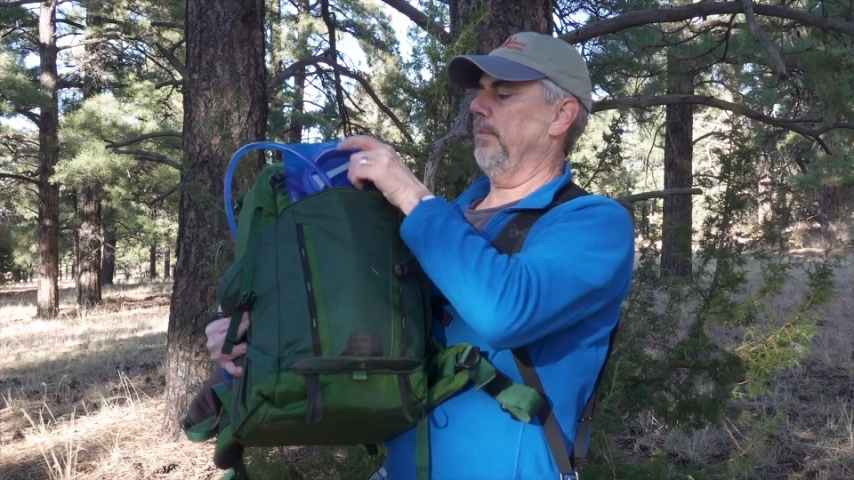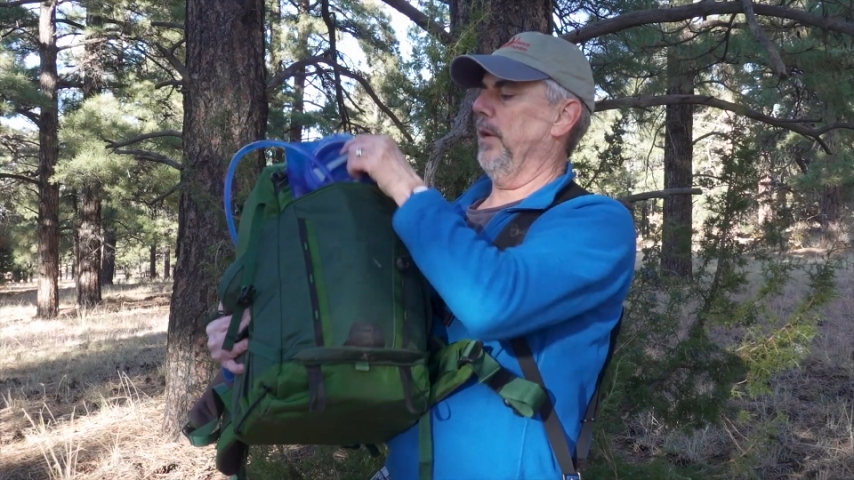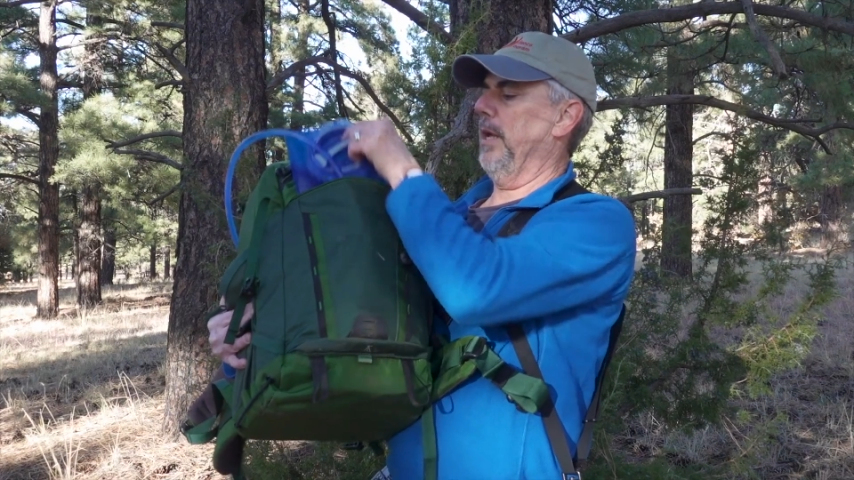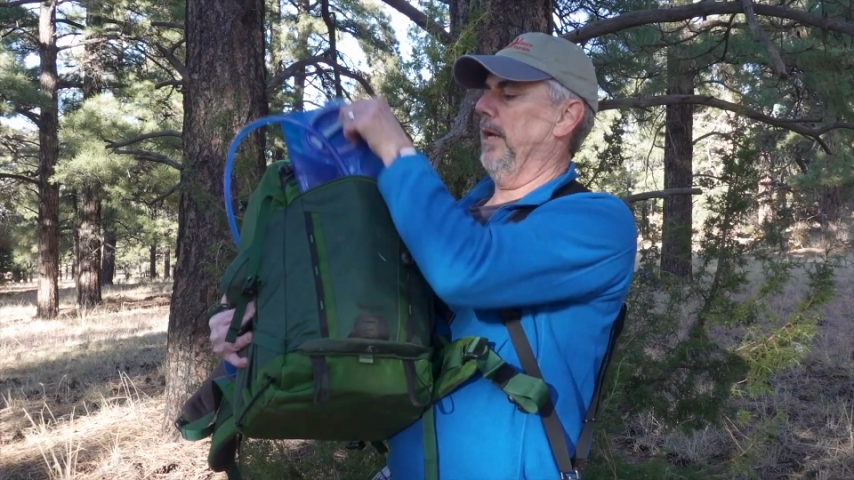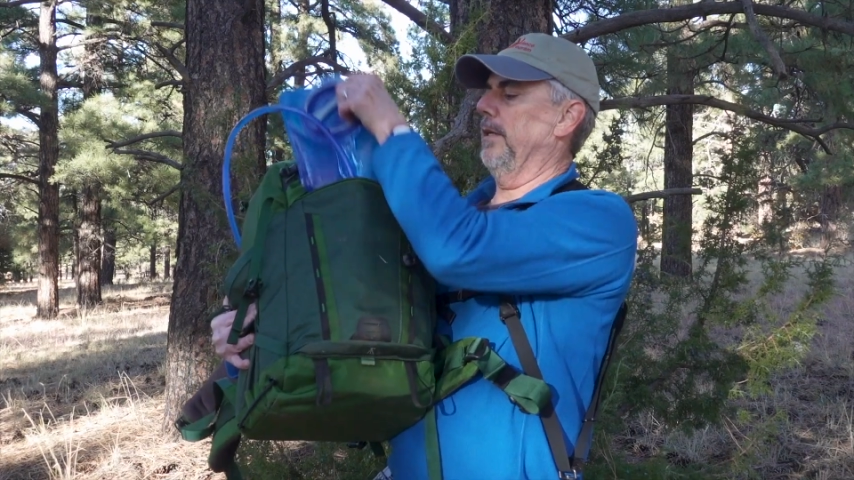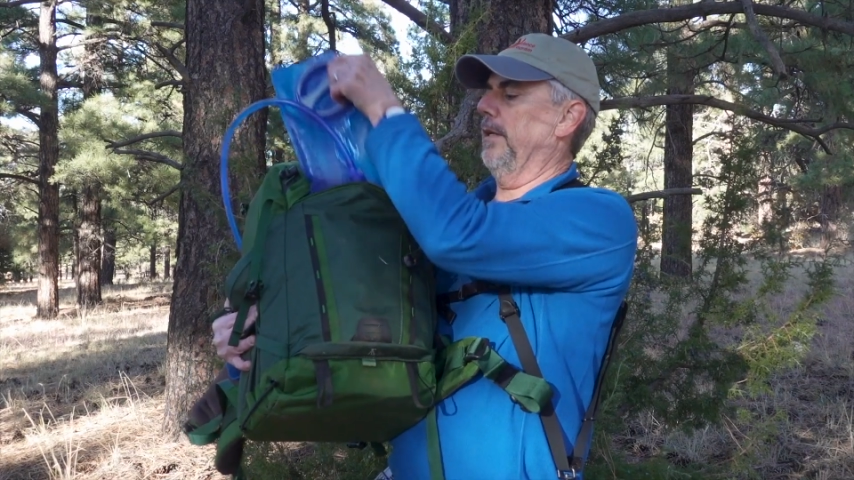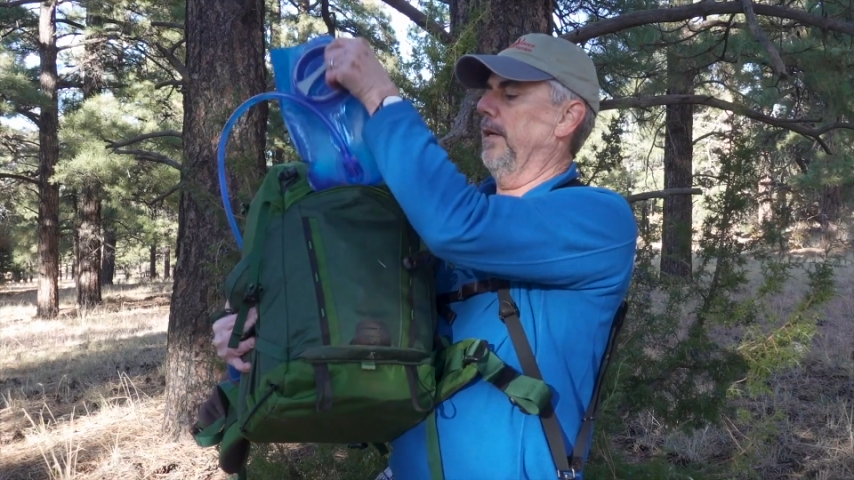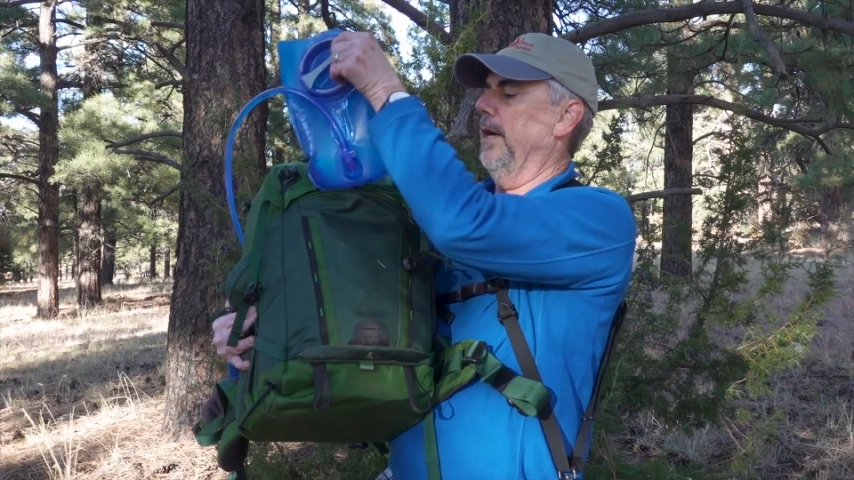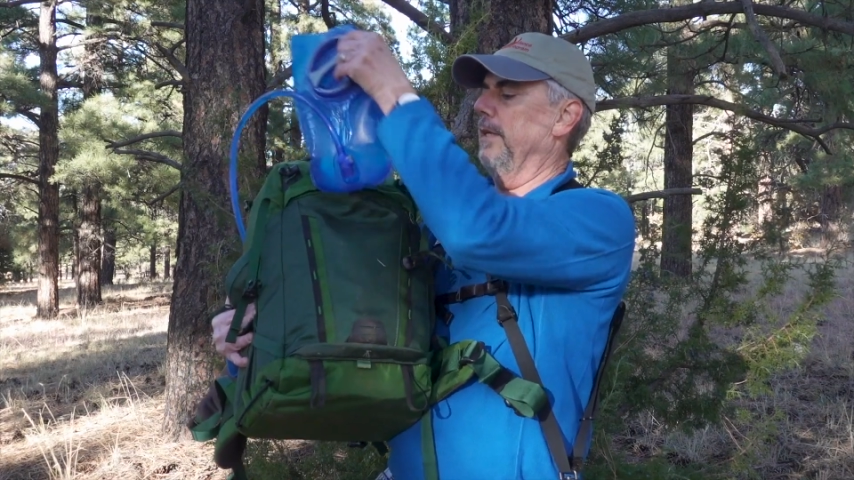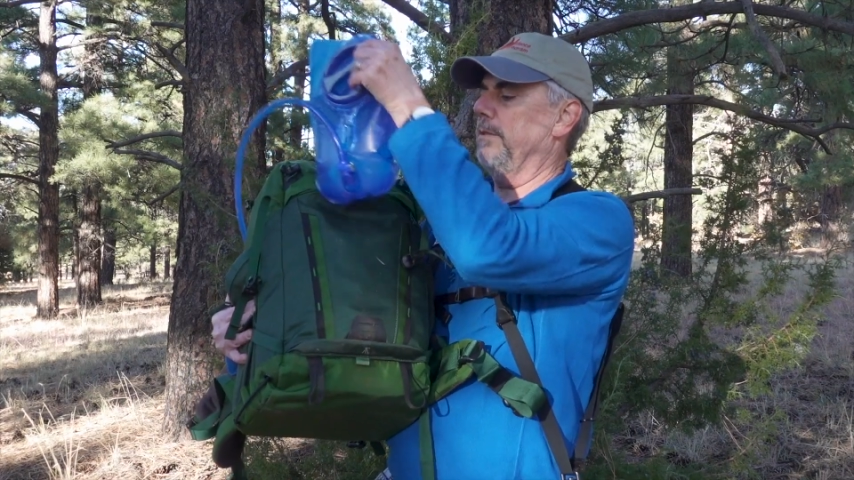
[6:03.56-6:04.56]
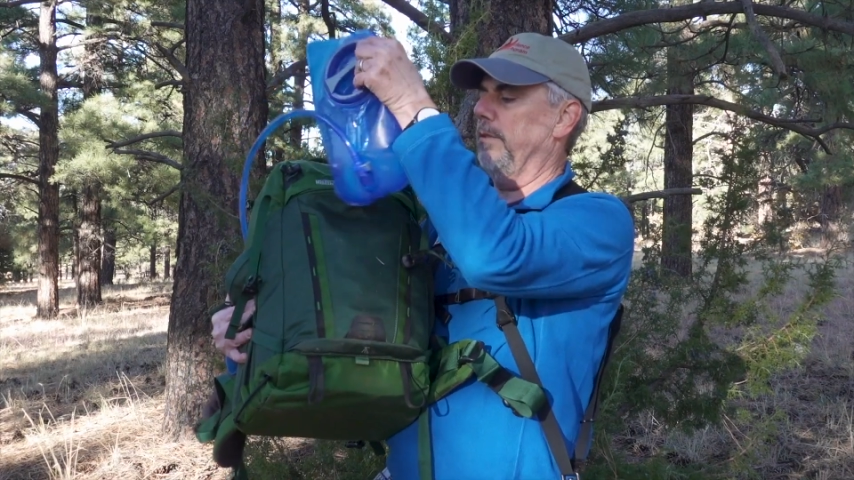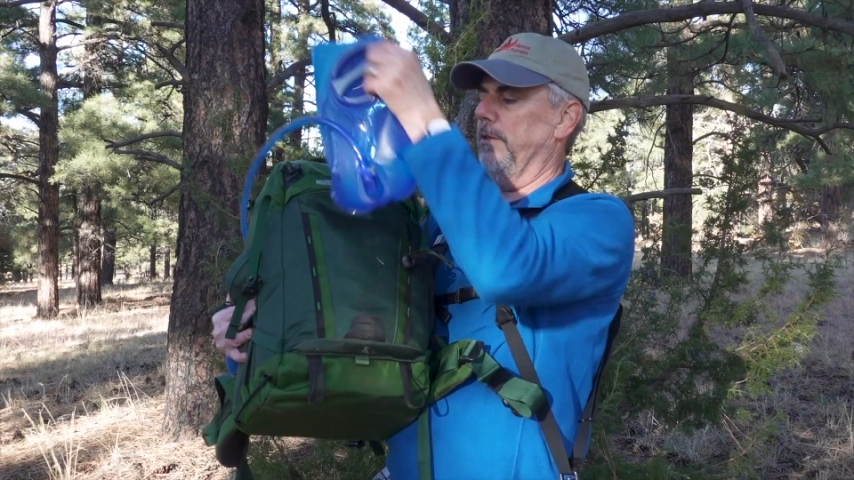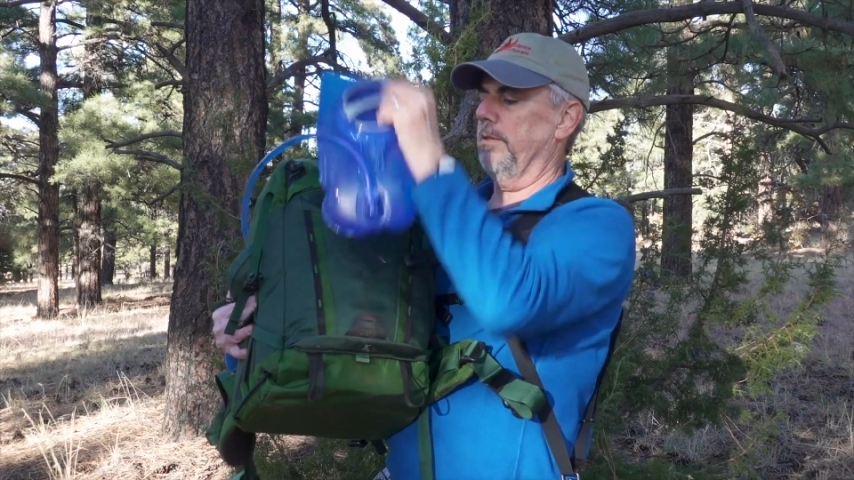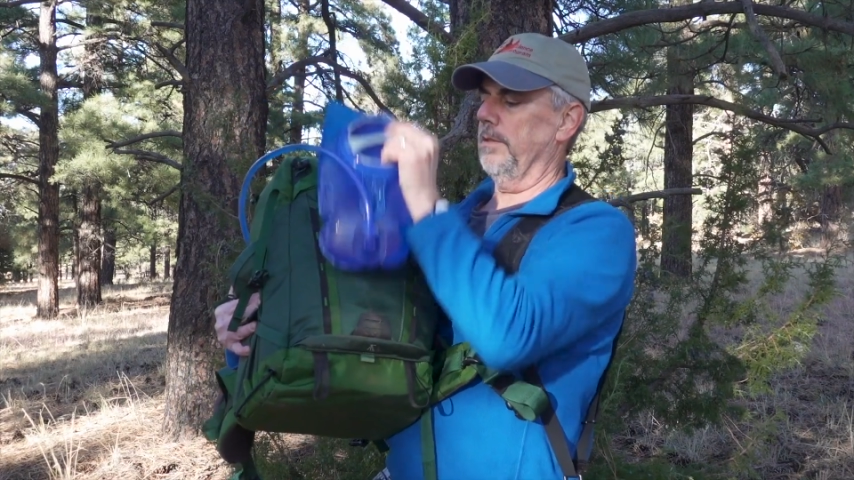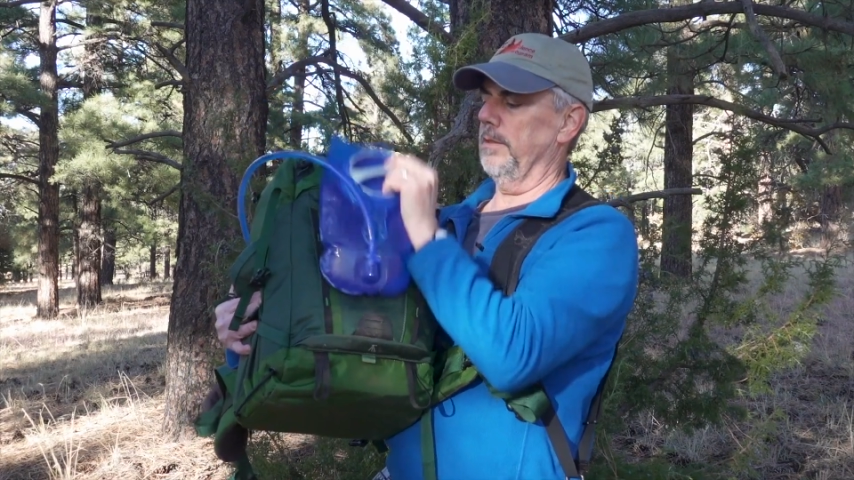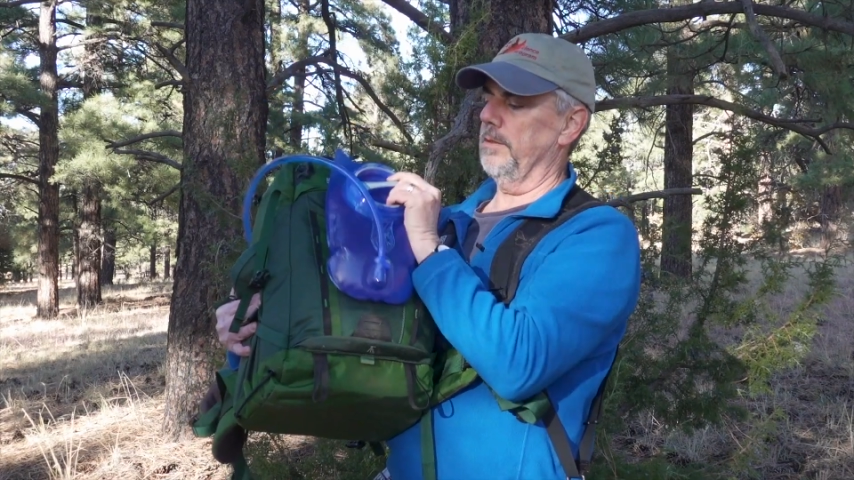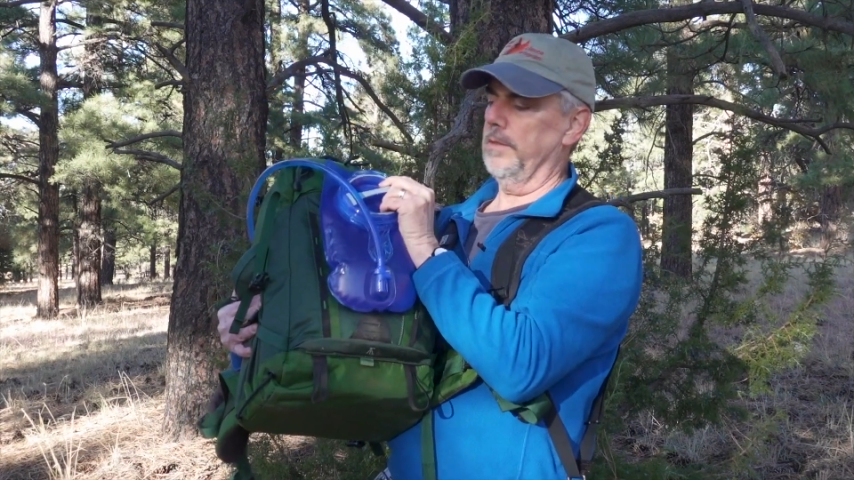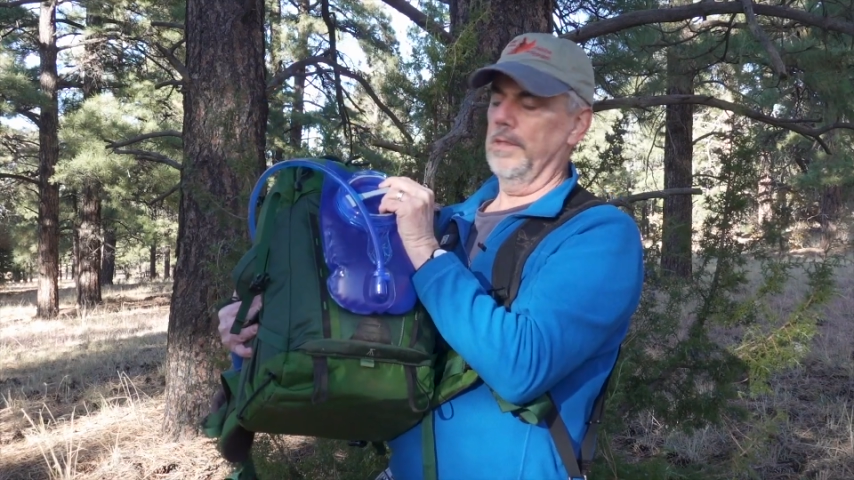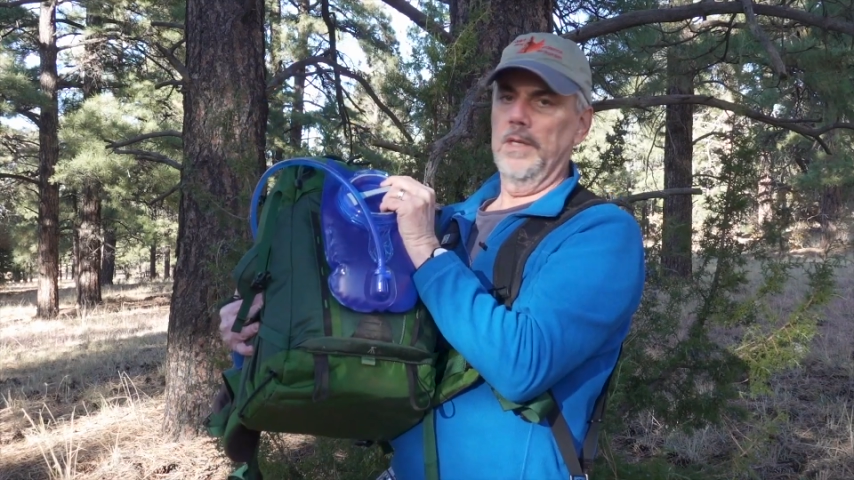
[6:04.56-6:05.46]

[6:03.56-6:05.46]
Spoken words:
brand, all right? So this is